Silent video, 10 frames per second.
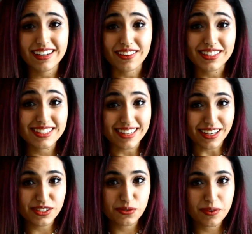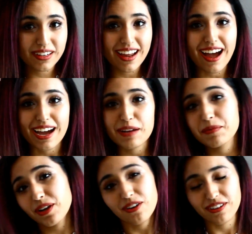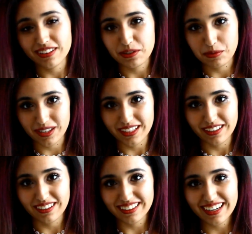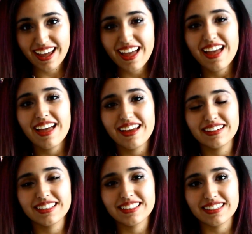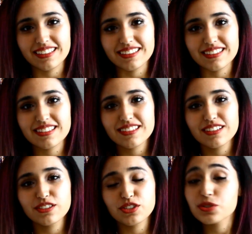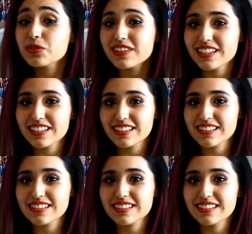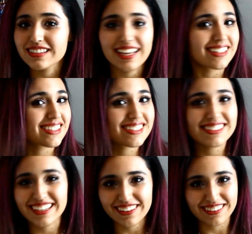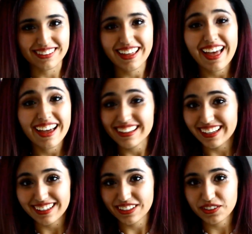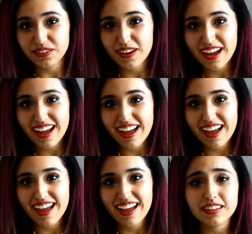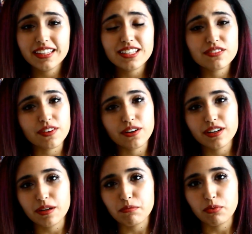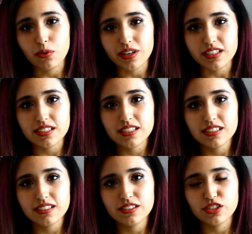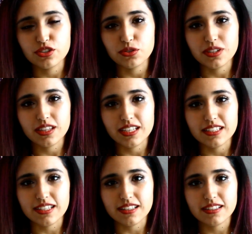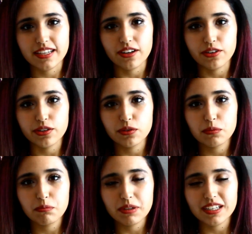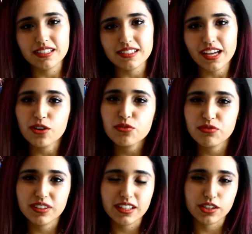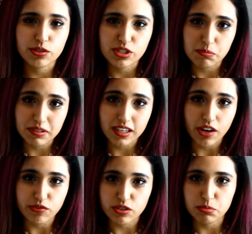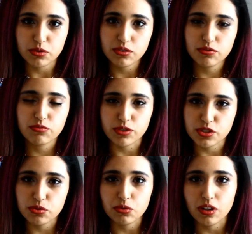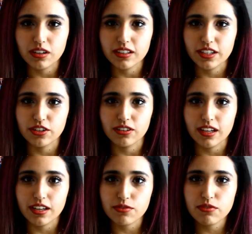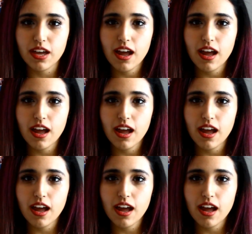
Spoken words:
Now this next one I'm currently working on, and it is do things that scare the hell out of you. I think it's very important to do the things that scare you, because I don't feel like you should be comfortable for too long in your life.